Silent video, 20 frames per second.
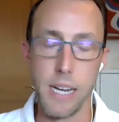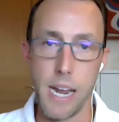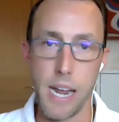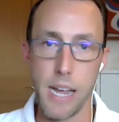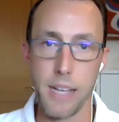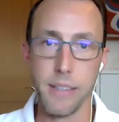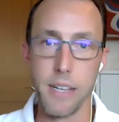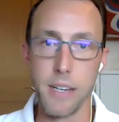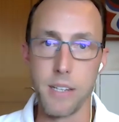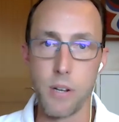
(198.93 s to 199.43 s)

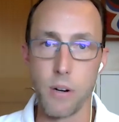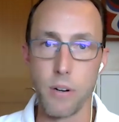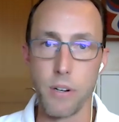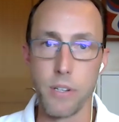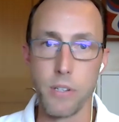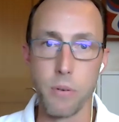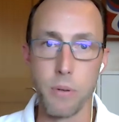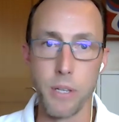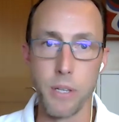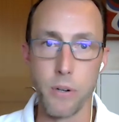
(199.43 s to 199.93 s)
And they started
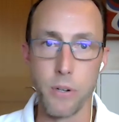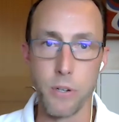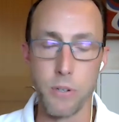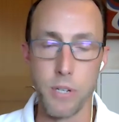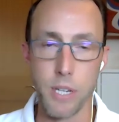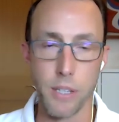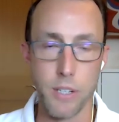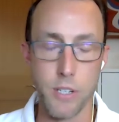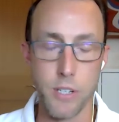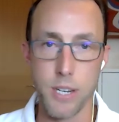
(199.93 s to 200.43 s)
doing their due
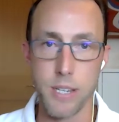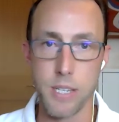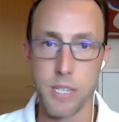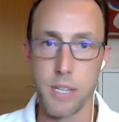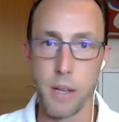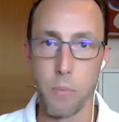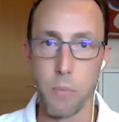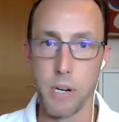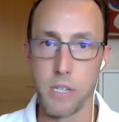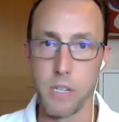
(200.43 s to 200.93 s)
diligence.
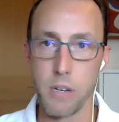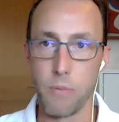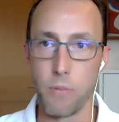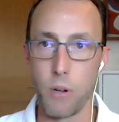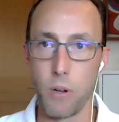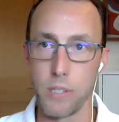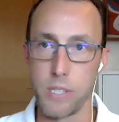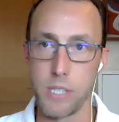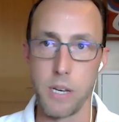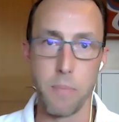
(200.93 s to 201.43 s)
They went to
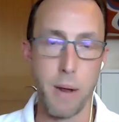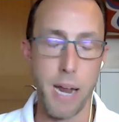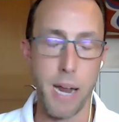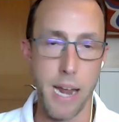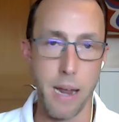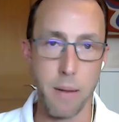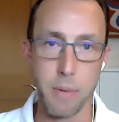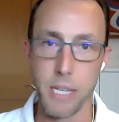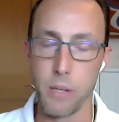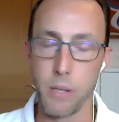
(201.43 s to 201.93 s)
vaults in
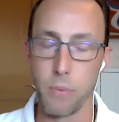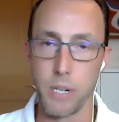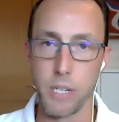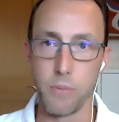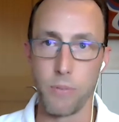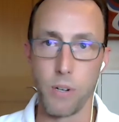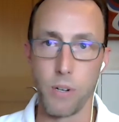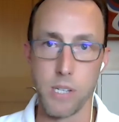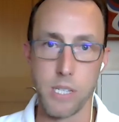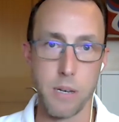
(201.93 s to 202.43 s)
Miami, they went
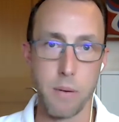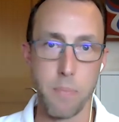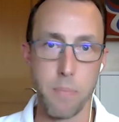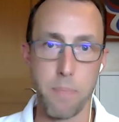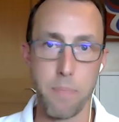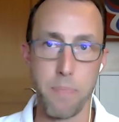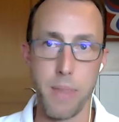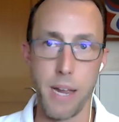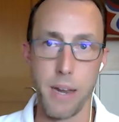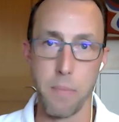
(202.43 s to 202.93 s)
to vaults
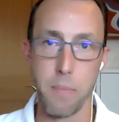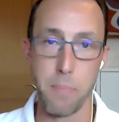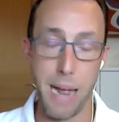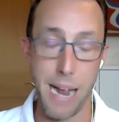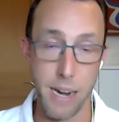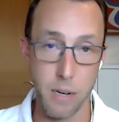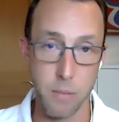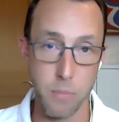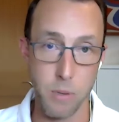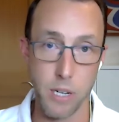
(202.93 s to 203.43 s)
in
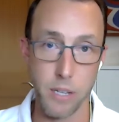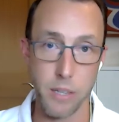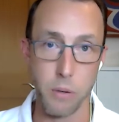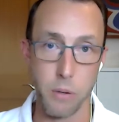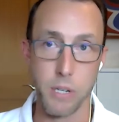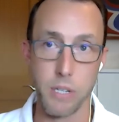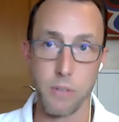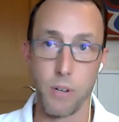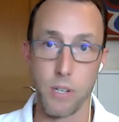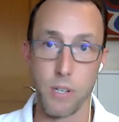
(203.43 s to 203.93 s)
Panama, they
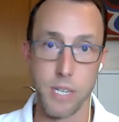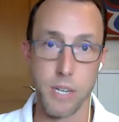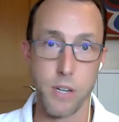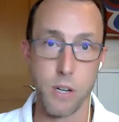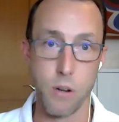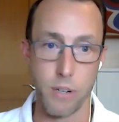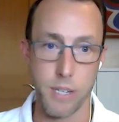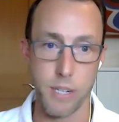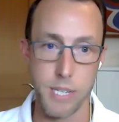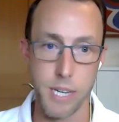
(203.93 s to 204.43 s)
went to vaults in New
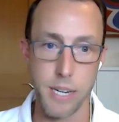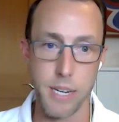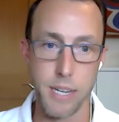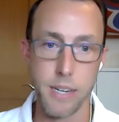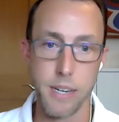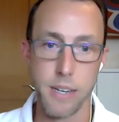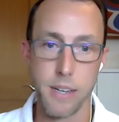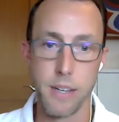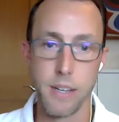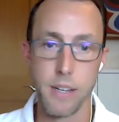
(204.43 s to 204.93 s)
York
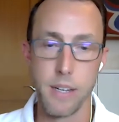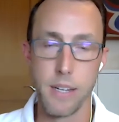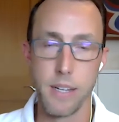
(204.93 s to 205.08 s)
City.